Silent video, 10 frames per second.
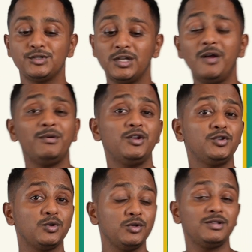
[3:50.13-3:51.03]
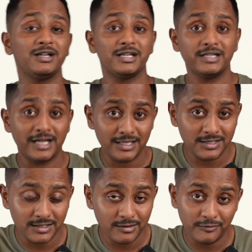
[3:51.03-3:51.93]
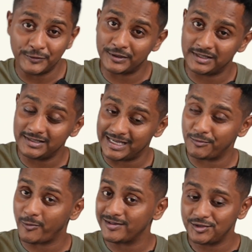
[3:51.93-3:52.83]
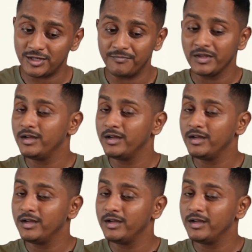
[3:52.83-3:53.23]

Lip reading: So now I'm going to show you the correct answer for the same question.